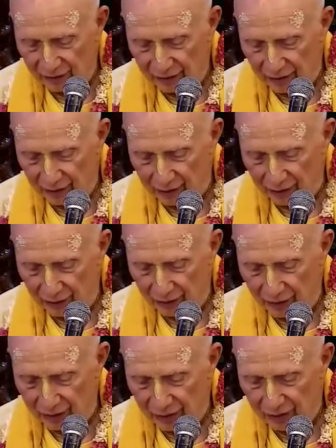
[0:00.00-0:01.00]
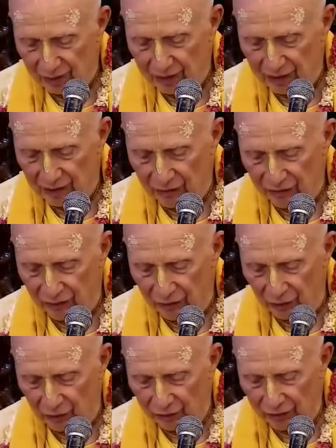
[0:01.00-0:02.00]
of the airport is
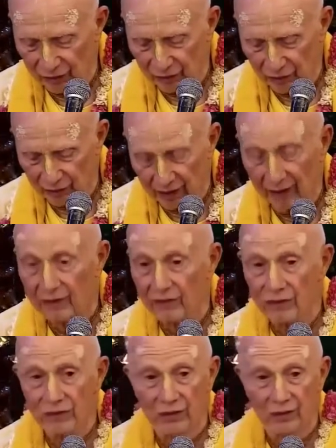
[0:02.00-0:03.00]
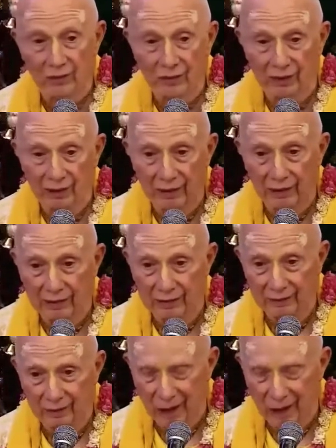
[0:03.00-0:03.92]
meaningful only if one catches the plane.